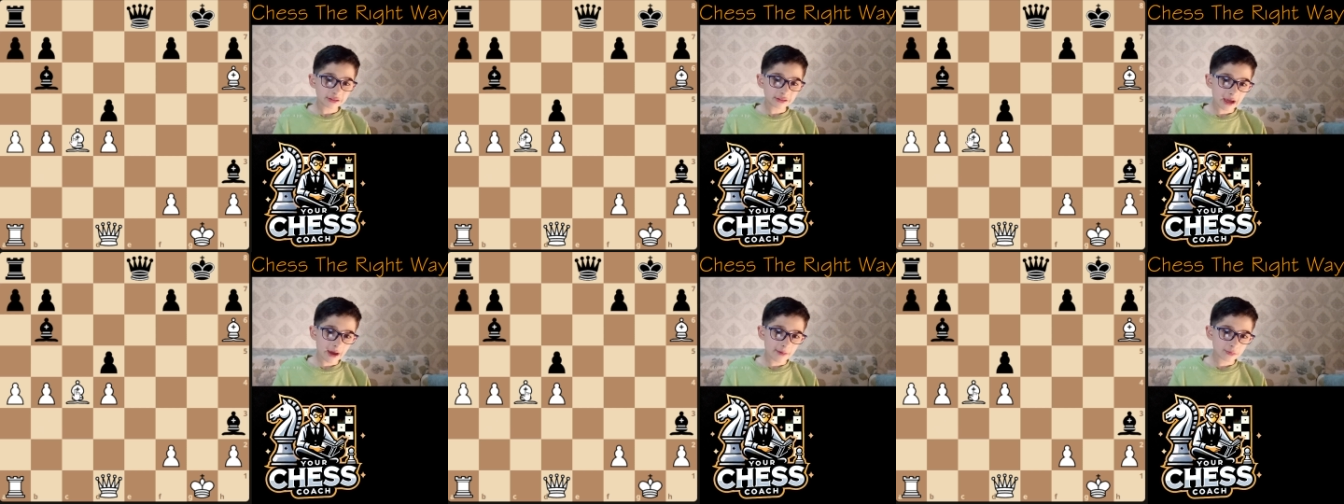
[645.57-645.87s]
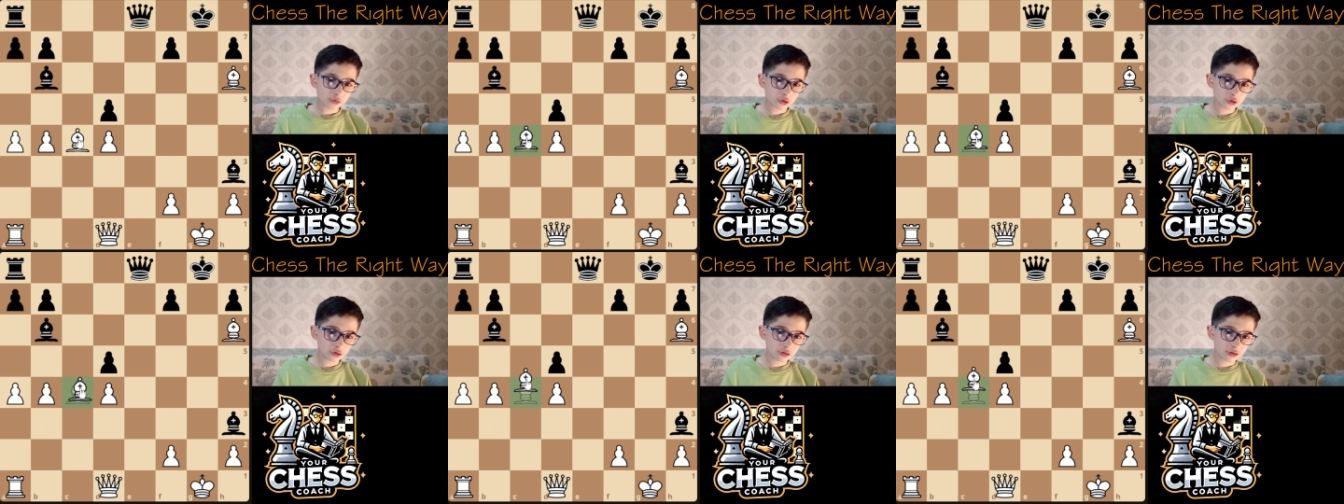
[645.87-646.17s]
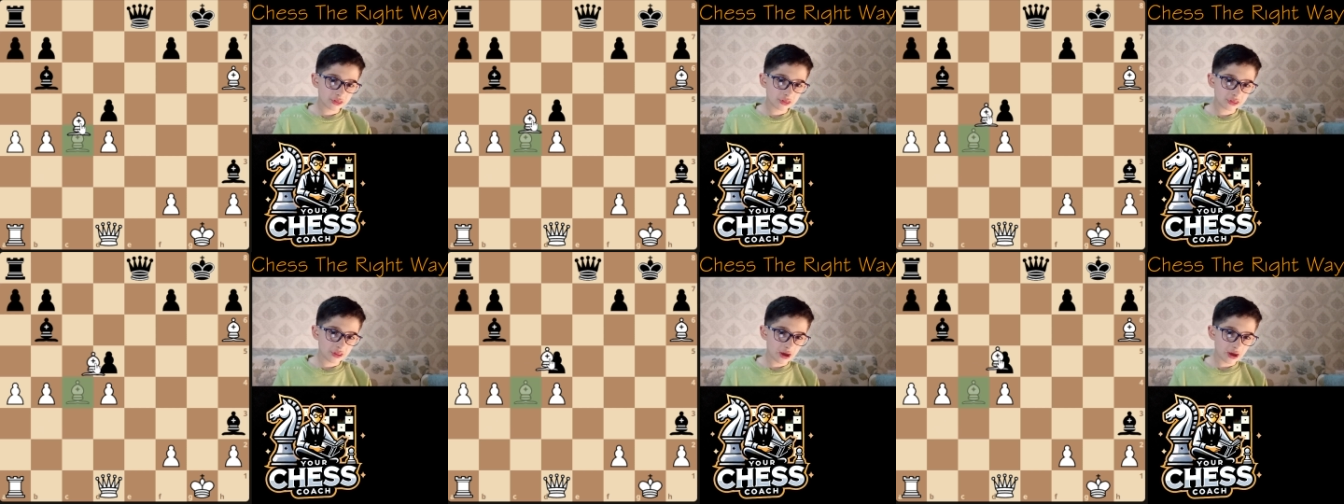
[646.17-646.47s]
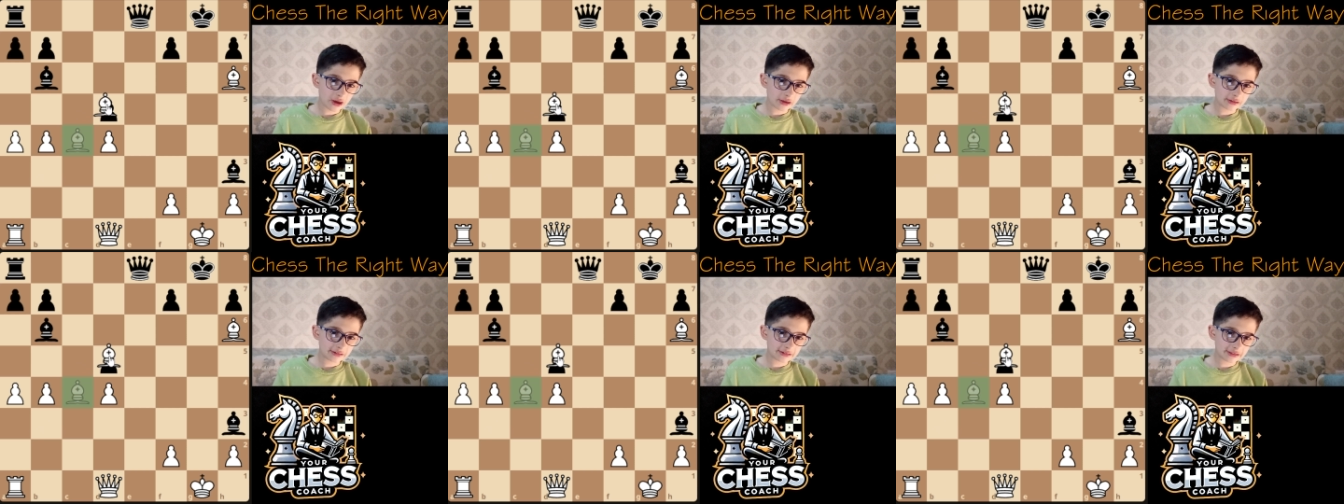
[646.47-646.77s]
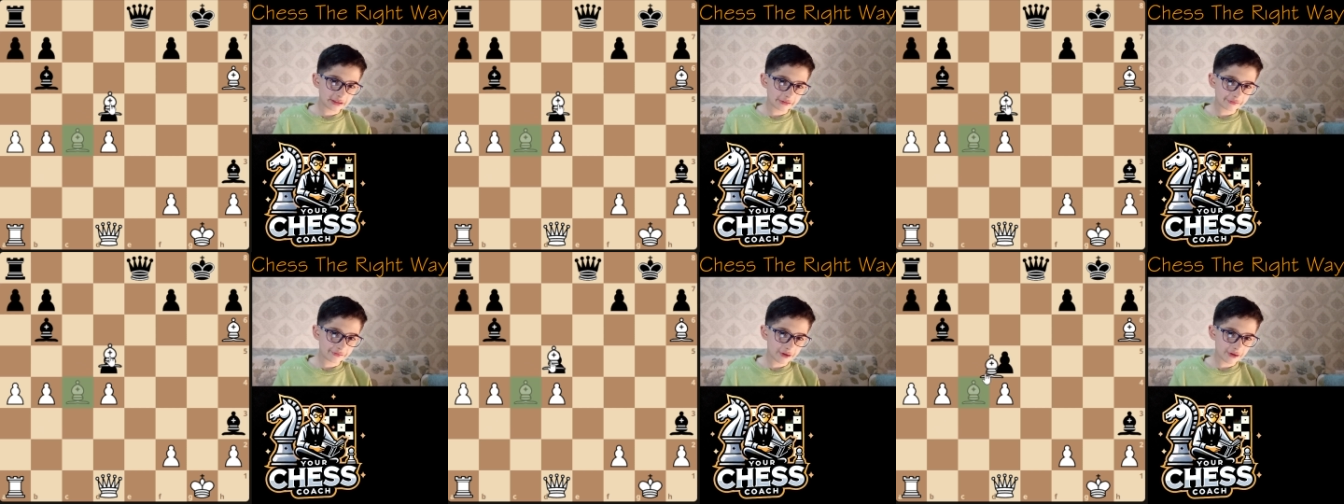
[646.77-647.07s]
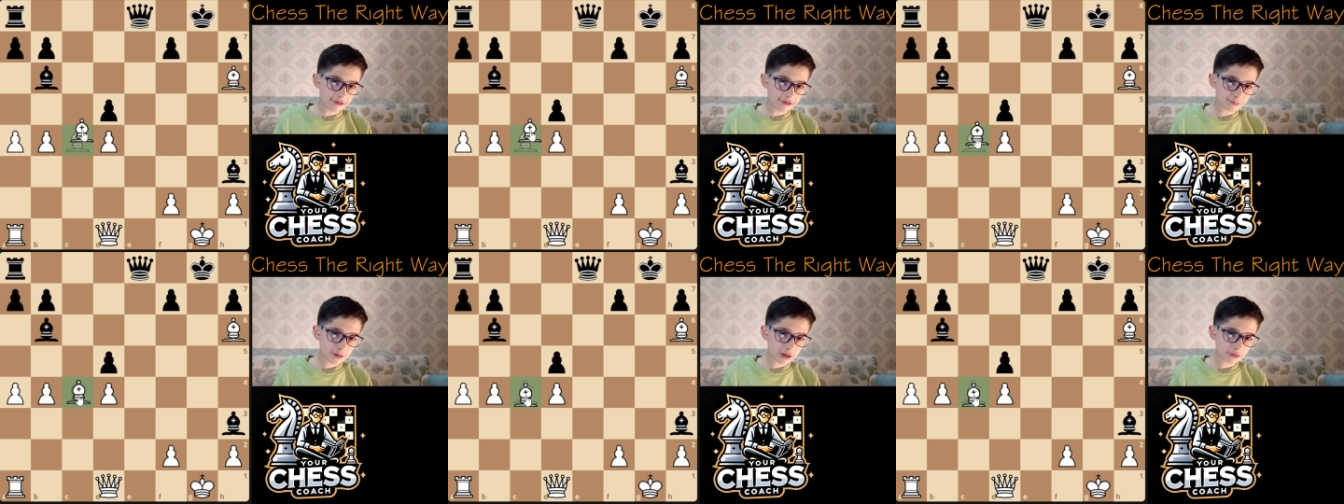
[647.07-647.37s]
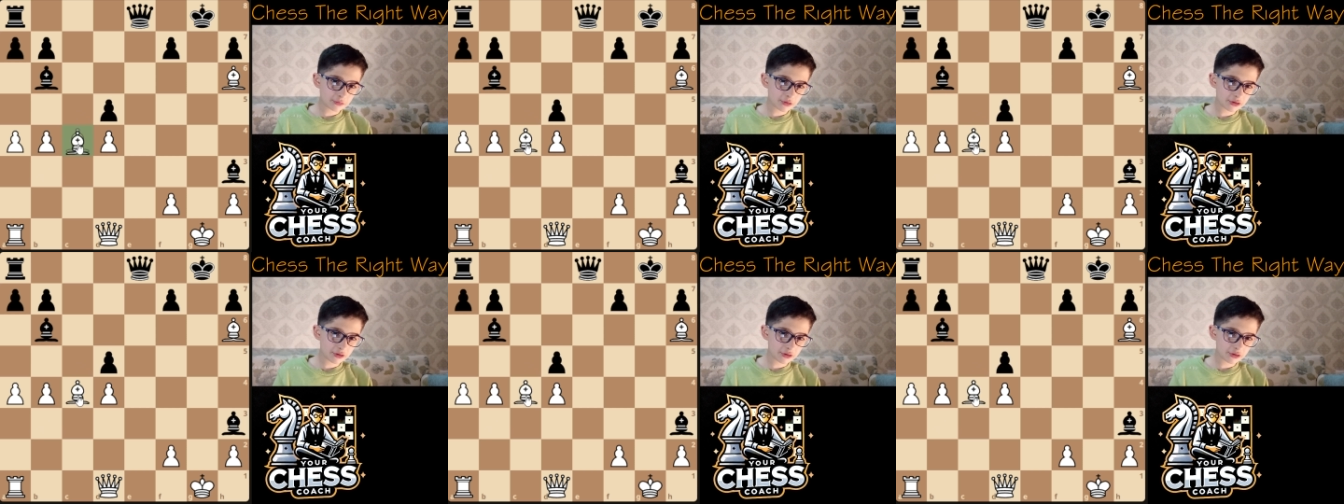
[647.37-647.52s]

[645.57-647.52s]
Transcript: capture the d5 pawn,